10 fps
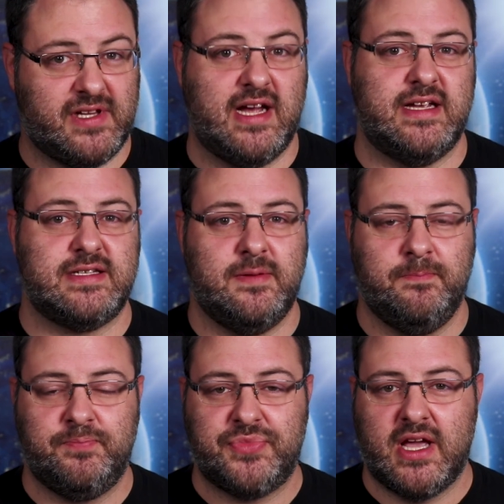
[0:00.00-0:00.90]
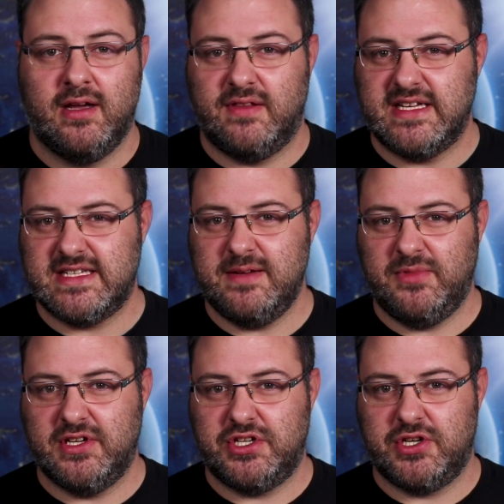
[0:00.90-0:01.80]
flies. They
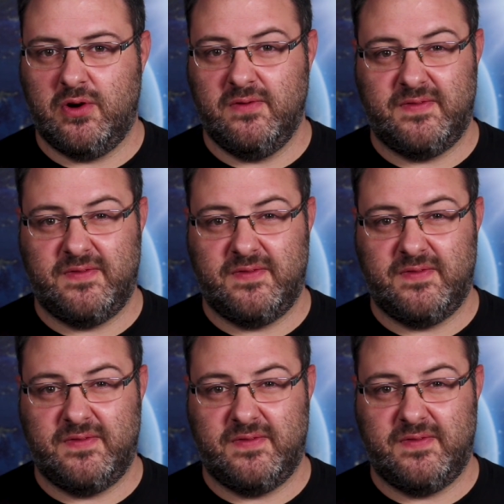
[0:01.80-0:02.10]
seem to show